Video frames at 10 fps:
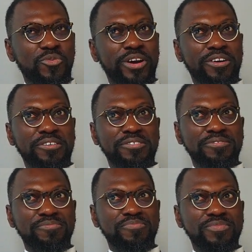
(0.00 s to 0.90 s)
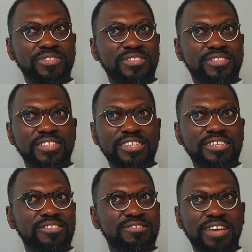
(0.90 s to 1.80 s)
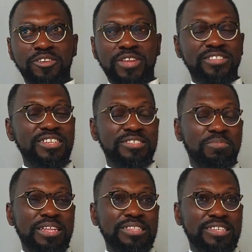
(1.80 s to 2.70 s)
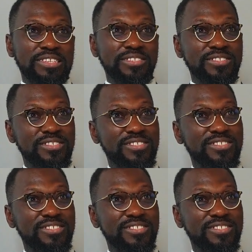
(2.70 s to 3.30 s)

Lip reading: Well, I think it's plantain.